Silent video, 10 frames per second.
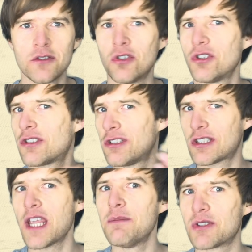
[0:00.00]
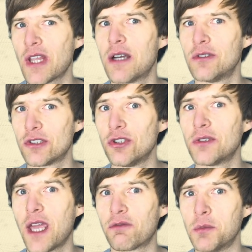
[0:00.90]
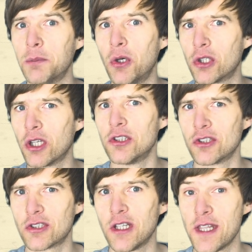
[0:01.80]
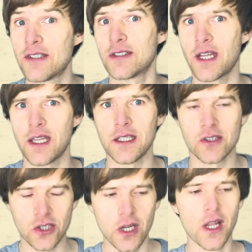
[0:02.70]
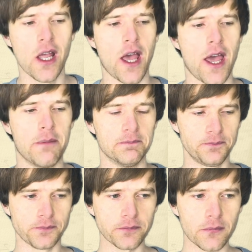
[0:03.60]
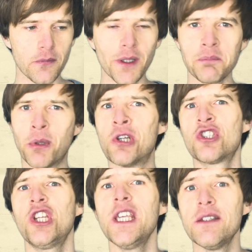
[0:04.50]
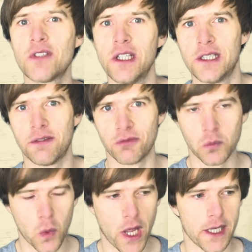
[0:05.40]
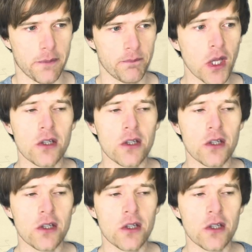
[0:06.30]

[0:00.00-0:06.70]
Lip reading: So just the same sound as you'd get from a pucker just at this stage. But achieved in a different way.